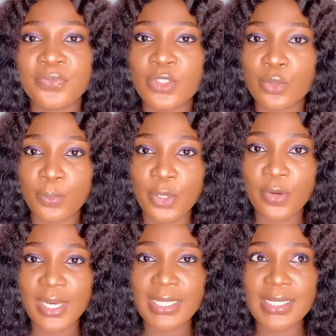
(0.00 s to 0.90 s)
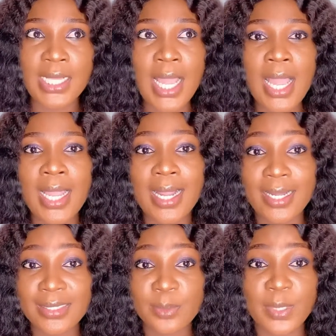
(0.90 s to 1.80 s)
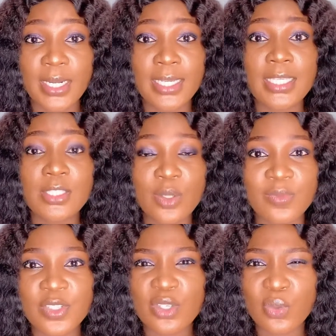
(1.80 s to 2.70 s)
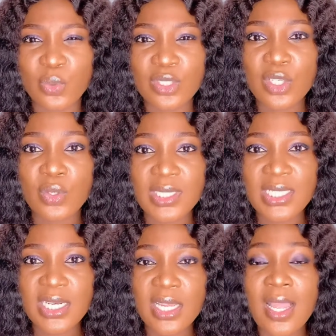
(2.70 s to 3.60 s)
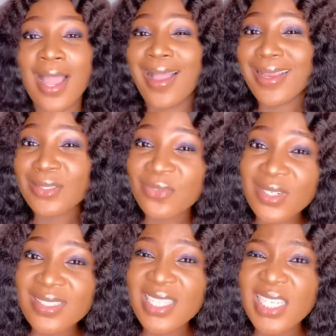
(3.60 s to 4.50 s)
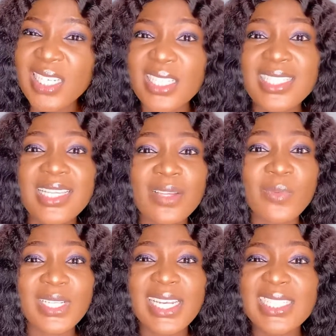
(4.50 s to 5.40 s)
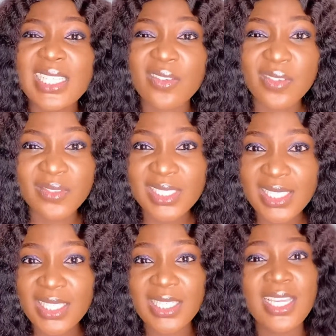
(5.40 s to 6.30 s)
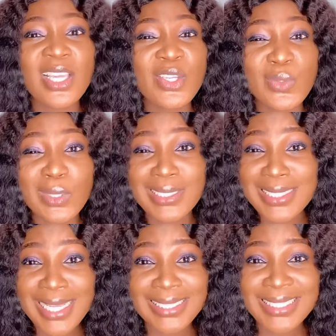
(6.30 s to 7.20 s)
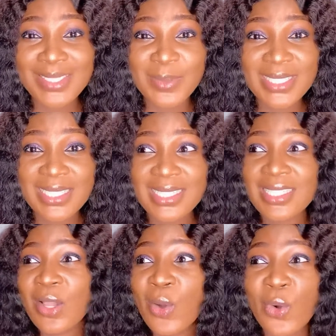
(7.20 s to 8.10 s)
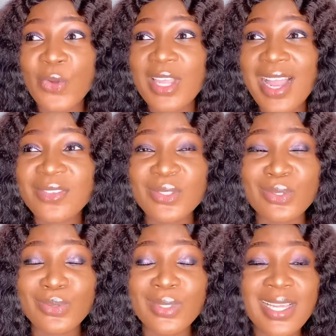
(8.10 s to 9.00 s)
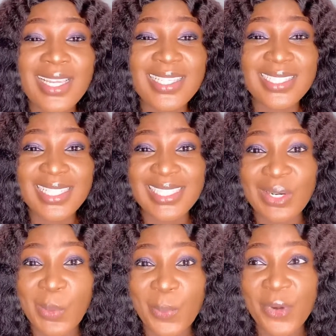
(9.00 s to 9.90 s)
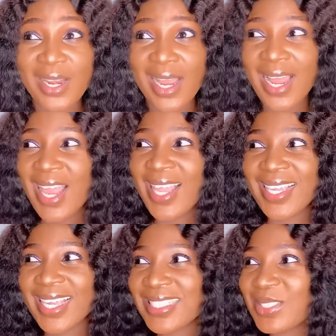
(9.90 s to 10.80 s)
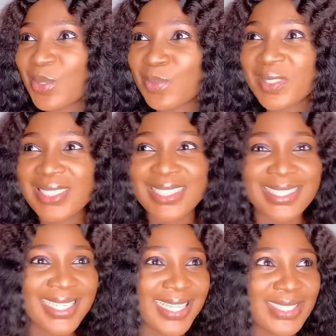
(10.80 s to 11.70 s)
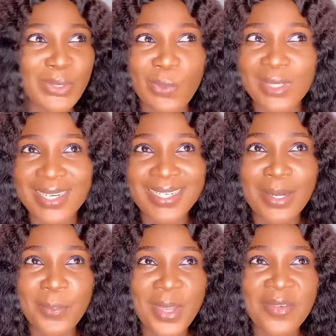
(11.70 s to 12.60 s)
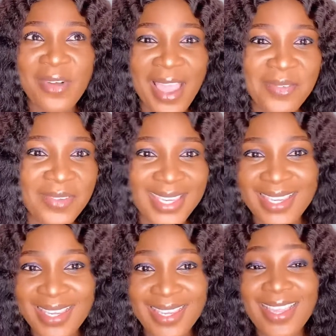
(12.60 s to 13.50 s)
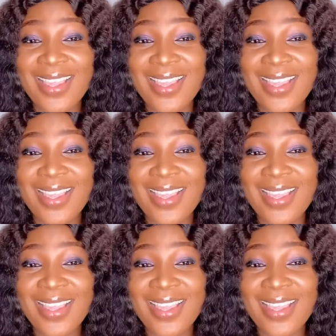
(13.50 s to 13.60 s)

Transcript: So POS, cashback is something you want to consider. And the funny thing is, with less than 50k, you can start this business. All you have to do is get an umbrella, get something, get someone that you can pay 5k,